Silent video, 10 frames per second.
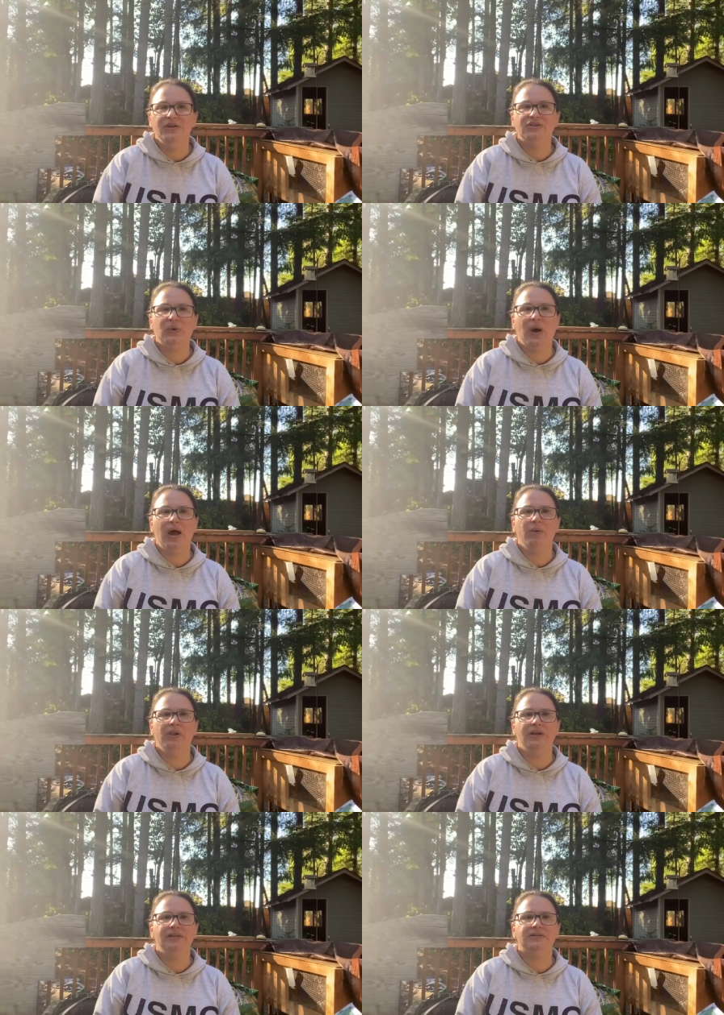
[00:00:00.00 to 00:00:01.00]
so I will
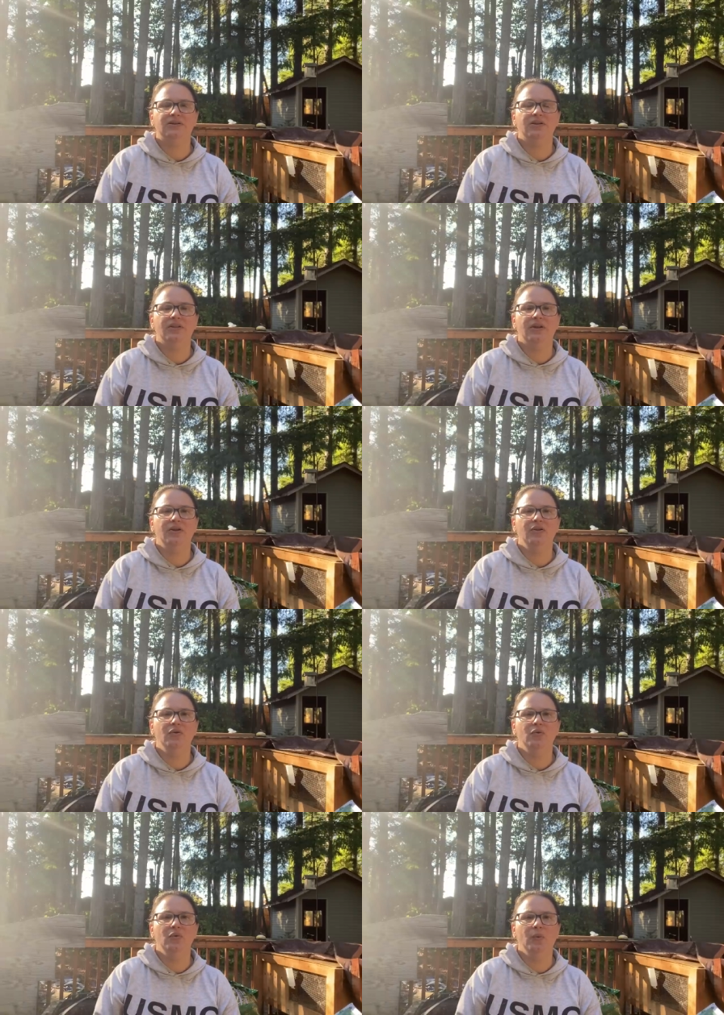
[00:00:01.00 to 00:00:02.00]
insert the
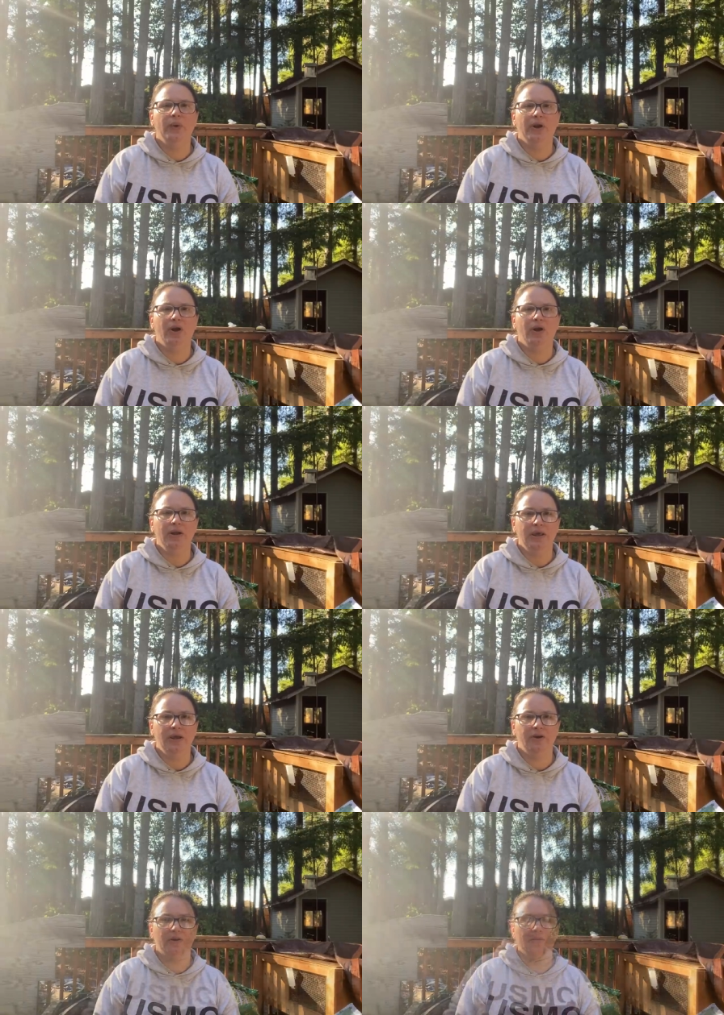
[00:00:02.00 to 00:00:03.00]
new winner
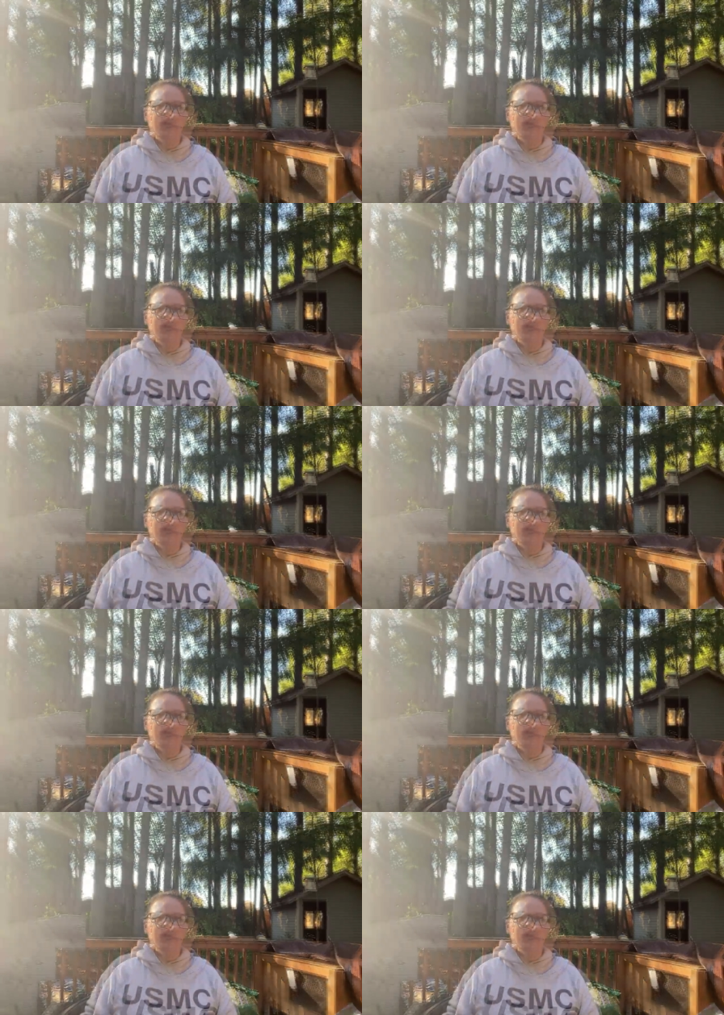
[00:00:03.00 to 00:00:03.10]
here.